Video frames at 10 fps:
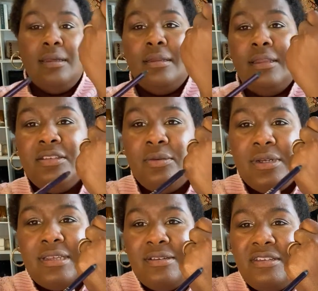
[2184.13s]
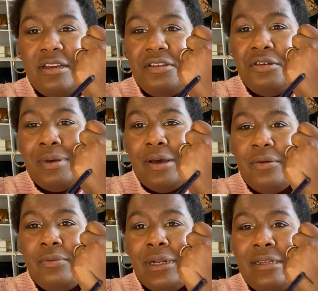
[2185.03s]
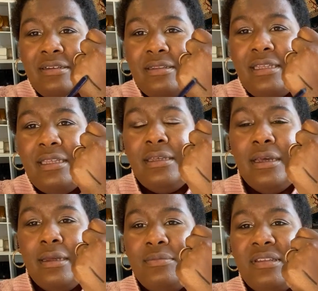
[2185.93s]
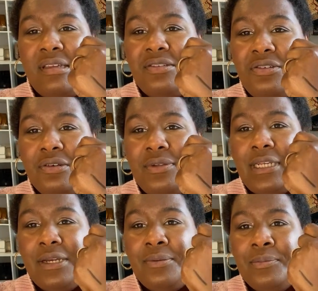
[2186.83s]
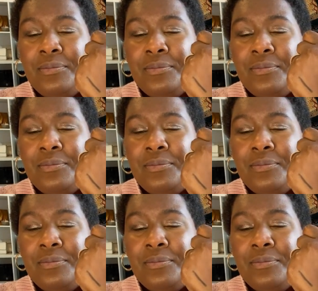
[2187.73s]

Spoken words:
These are the ones I was telling you about when I did the skin store video.